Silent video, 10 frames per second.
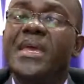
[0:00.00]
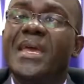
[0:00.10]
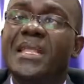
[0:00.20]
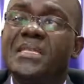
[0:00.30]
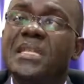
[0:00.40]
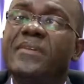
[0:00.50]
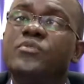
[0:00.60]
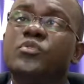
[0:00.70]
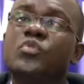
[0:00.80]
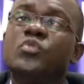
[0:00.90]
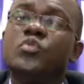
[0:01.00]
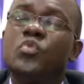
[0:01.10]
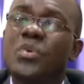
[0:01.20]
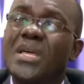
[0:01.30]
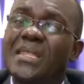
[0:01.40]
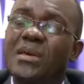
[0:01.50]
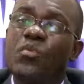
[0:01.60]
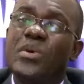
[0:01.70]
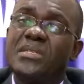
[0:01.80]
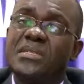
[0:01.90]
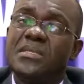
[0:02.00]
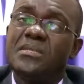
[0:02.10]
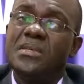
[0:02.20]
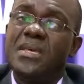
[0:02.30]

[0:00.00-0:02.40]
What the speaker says: It is left to you to look at the question